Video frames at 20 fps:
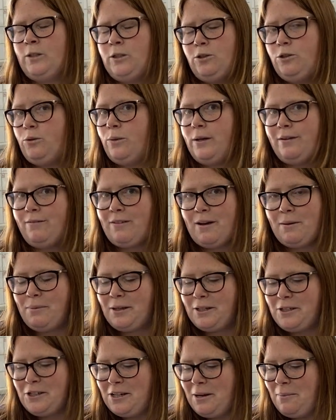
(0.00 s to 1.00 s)
25
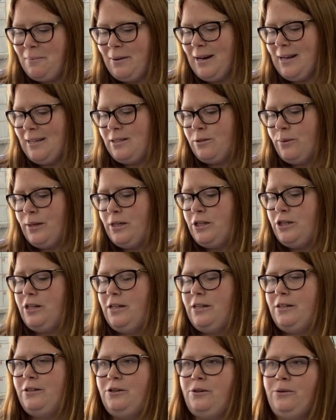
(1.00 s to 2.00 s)
plus ship and I switched
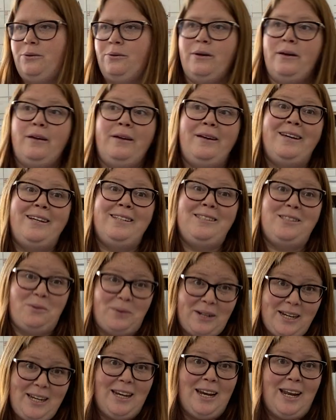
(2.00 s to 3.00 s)
it to
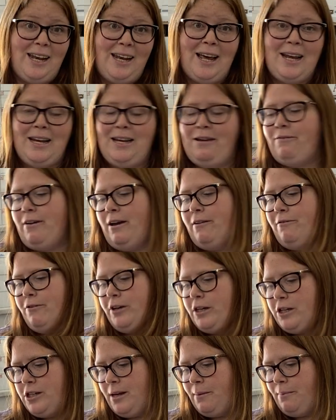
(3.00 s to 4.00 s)
29.95
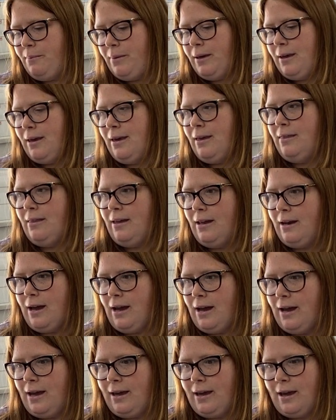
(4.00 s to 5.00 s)
free ship and then
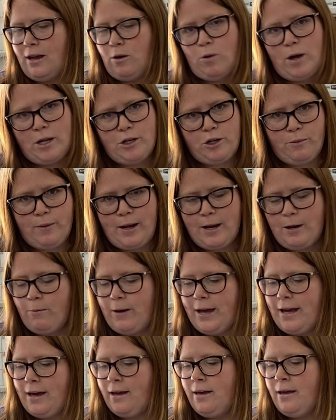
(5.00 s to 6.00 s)
I got a watcher right
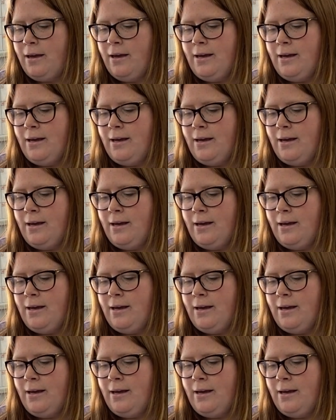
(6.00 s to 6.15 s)
away